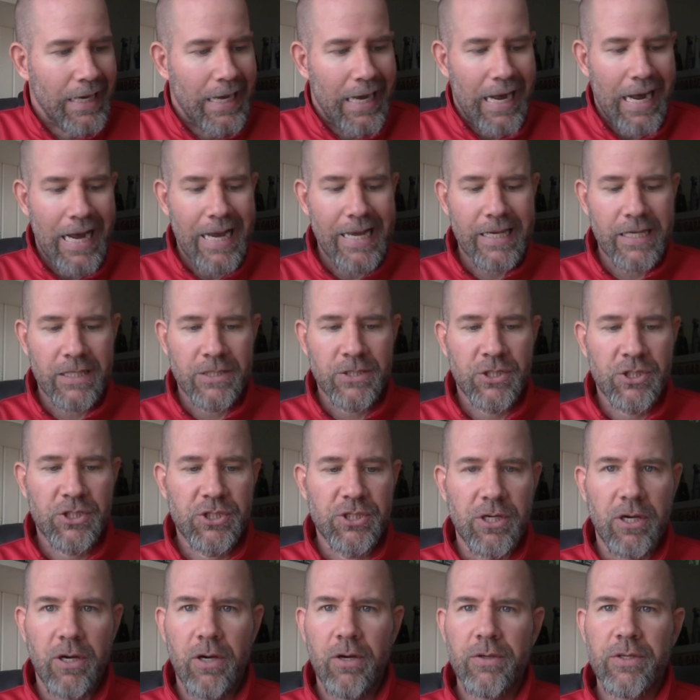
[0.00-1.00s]
I can
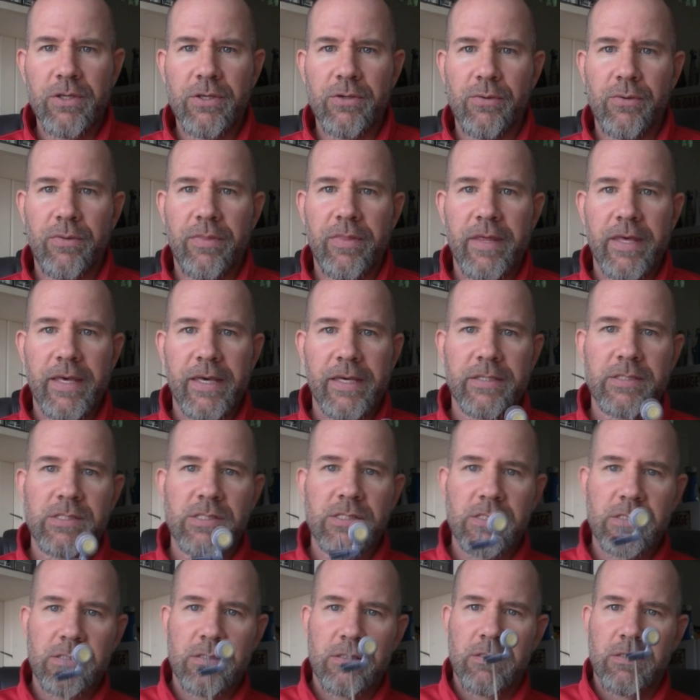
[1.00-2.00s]
show you
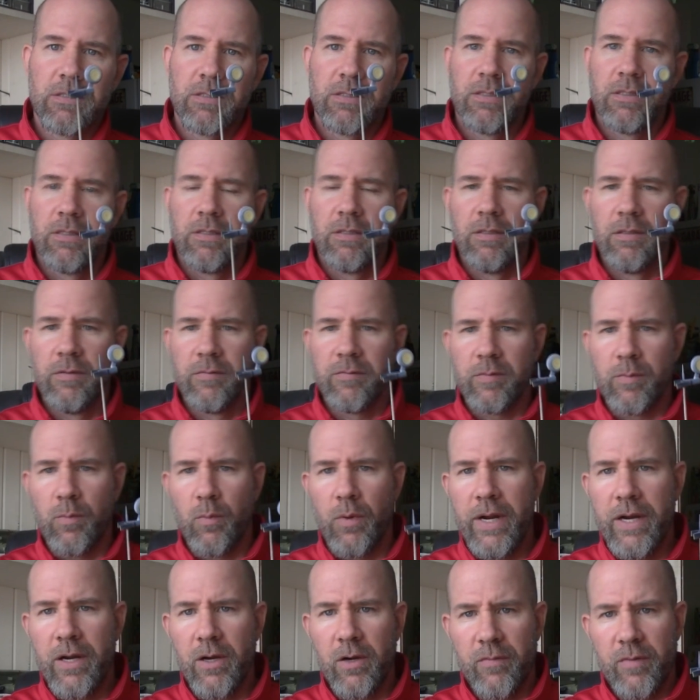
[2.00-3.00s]
this from
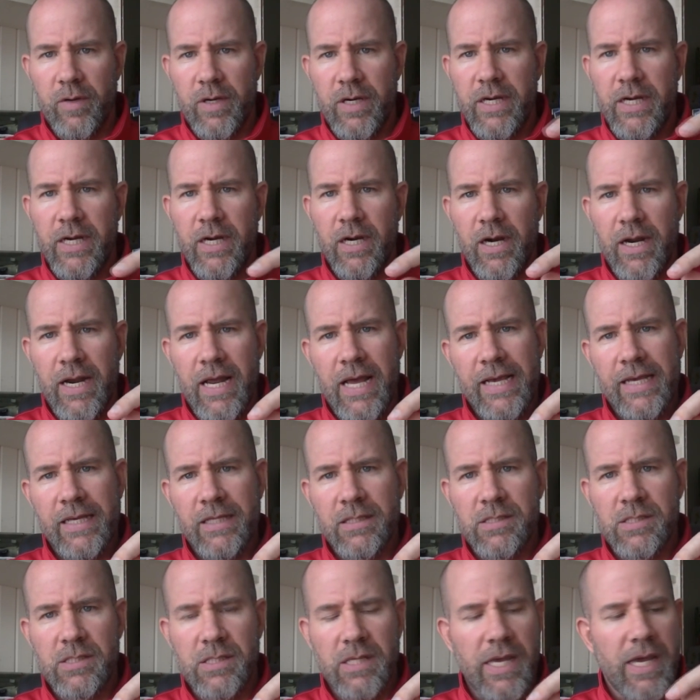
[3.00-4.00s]
way over here, and I
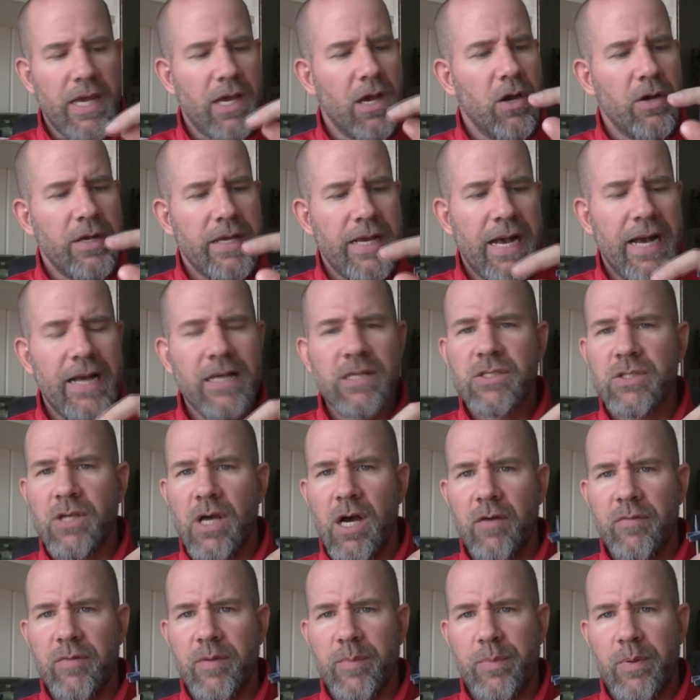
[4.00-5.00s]
can say, oh yeah, I
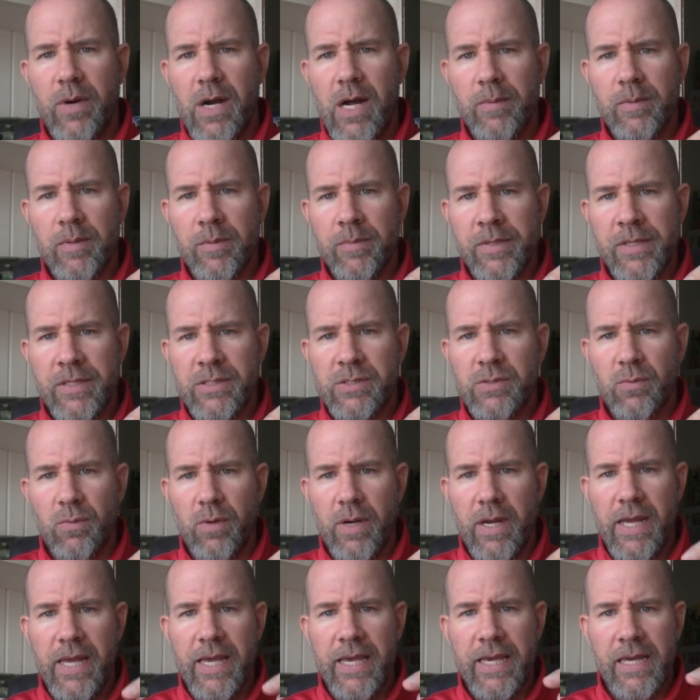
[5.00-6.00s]
solved the problem this
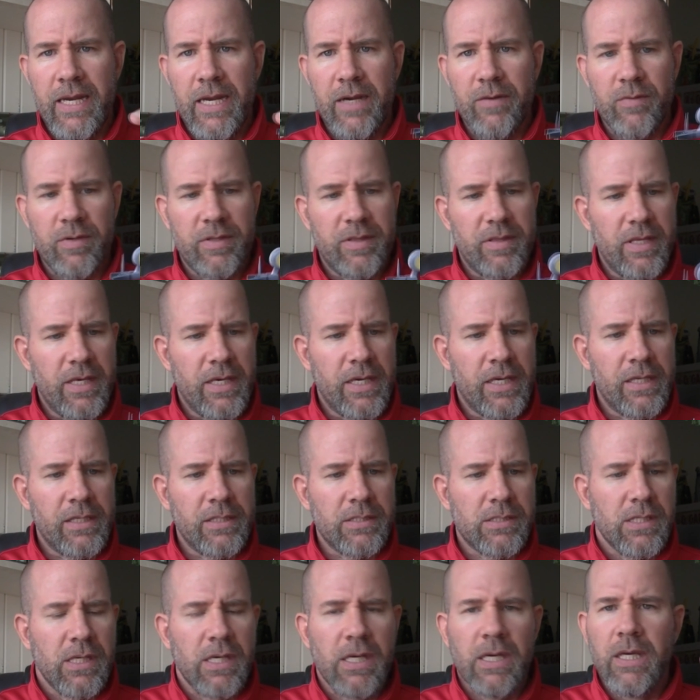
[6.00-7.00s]
way and everything
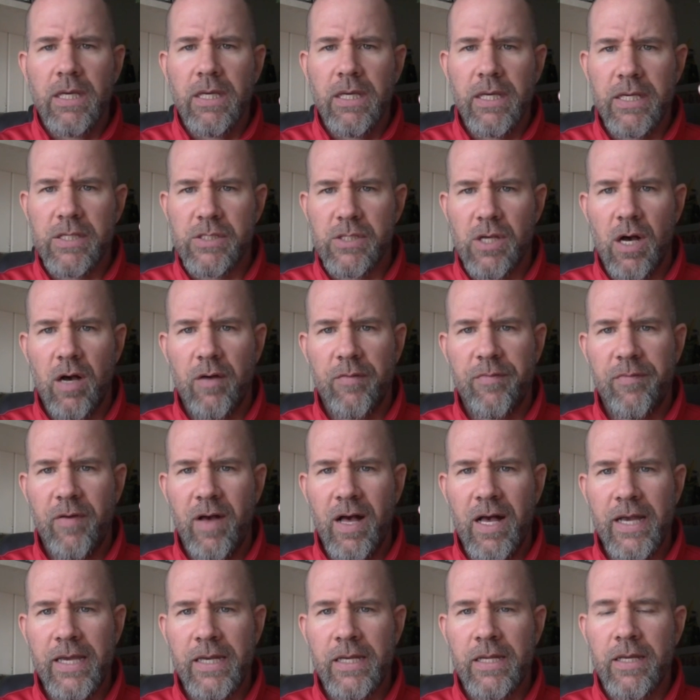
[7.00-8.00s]
is all
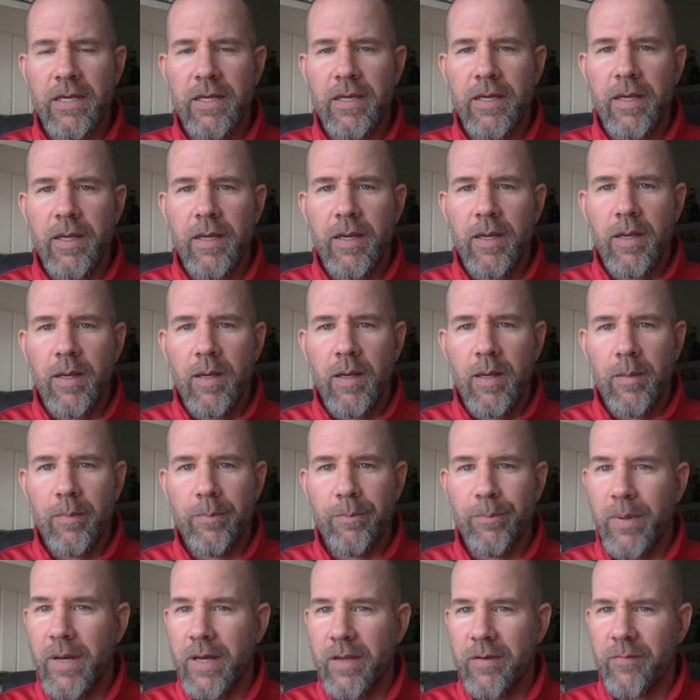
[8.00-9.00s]
fine.
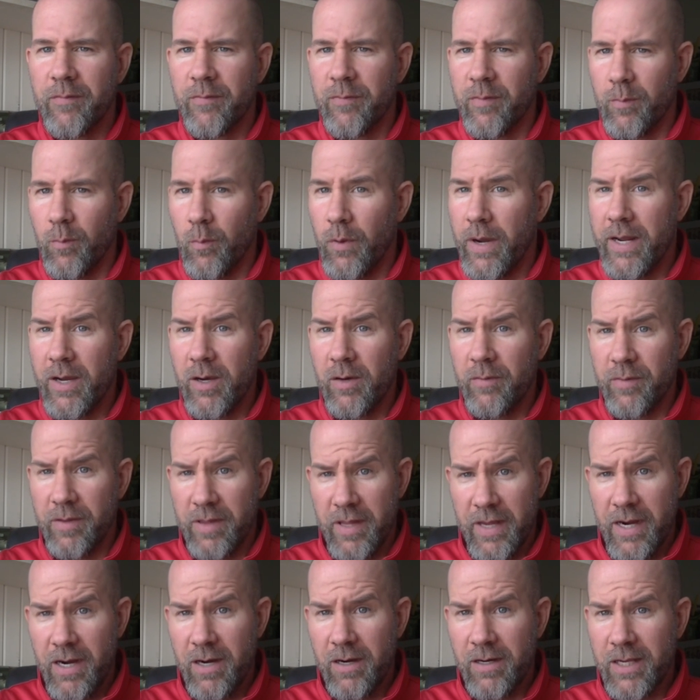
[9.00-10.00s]
But from way over
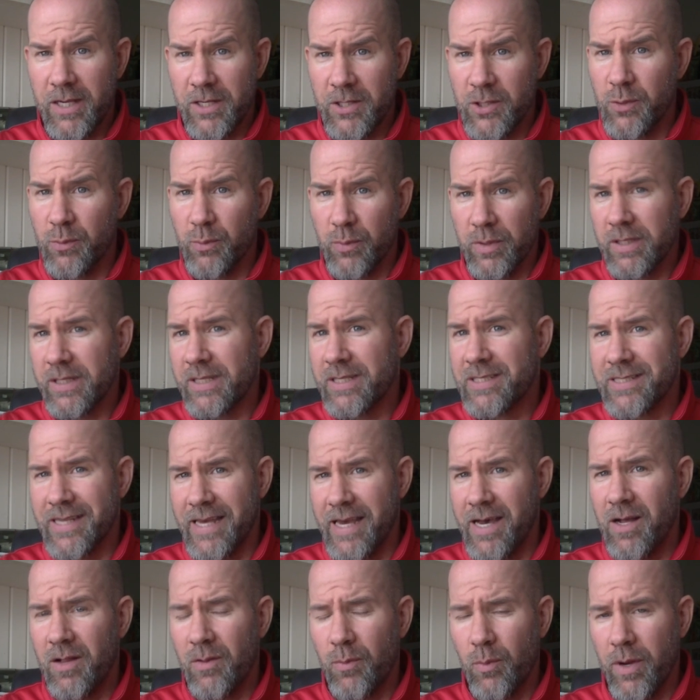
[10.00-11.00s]
there, can you really
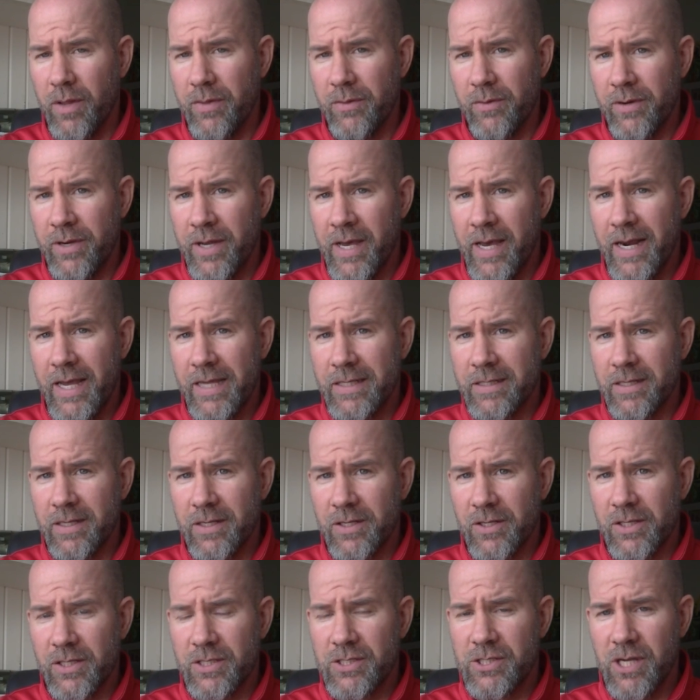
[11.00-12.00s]
tell whether or not I did
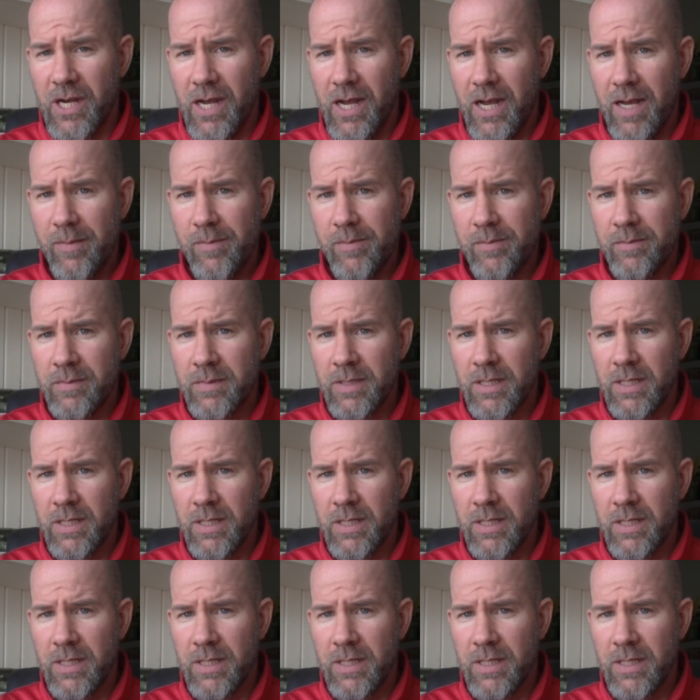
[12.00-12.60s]
a good job?